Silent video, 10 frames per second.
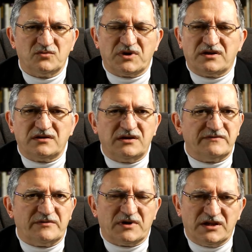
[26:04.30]
can give
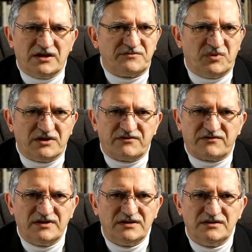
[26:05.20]
our loved
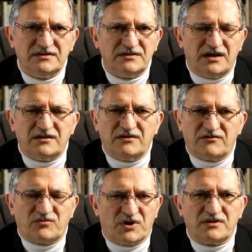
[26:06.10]
ones and
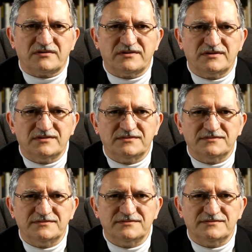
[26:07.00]
this world.
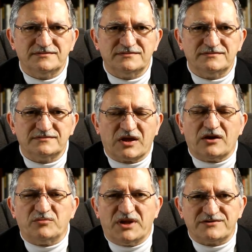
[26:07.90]

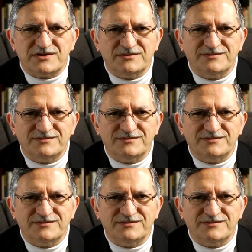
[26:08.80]
God bless you.